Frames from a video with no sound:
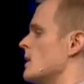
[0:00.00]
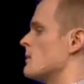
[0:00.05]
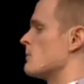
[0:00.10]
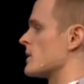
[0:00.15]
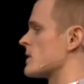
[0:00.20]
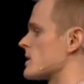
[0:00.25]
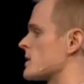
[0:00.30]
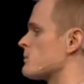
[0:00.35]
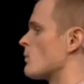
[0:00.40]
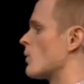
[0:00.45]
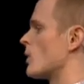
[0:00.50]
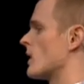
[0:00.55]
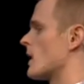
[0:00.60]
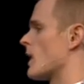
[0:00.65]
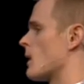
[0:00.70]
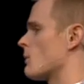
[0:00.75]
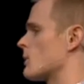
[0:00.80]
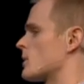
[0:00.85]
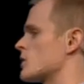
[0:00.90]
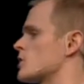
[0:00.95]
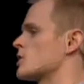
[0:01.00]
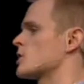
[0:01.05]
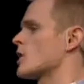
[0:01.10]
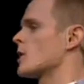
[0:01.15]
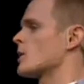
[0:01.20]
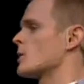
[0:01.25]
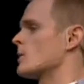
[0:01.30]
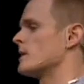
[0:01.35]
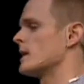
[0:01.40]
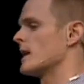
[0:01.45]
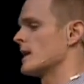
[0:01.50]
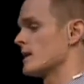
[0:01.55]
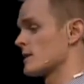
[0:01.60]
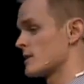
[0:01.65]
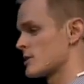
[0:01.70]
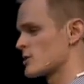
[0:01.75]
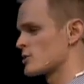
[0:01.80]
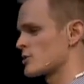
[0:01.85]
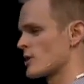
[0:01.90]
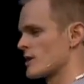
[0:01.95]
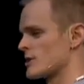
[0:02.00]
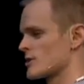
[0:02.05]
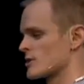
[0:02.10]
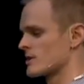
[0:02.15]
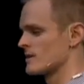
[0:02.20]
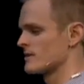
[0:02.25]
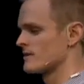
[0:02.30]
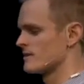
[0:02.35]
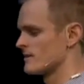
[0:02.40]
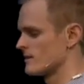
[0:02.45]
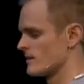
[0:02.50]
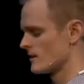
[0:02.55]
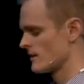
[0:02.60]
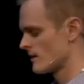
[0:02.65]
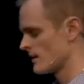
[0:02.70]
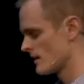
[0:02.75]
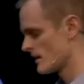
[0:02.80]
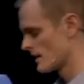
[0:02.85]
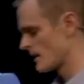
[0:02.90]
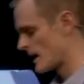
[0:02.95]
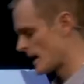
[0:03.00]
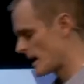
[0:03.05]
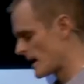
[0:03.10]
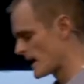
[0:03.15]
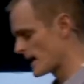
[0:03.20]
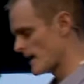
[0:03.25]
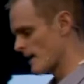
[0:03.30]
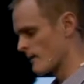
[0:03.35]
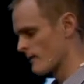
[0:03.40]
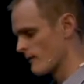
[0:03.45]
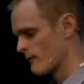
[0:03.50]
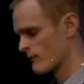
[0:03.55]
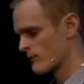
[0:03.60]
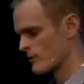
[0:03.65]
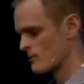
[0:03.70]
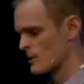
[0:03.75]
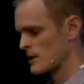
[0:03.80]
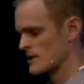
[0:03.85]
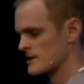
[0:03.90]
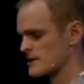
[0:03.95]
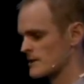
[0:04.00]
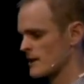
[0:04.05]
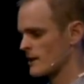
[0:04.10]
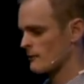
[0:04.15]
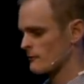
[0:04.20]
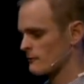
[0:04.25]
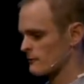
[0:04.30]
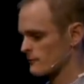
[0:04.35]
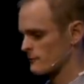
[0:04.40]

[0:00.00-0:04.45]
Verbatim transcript: But this morning, I want to show you an illustration uh, from myself.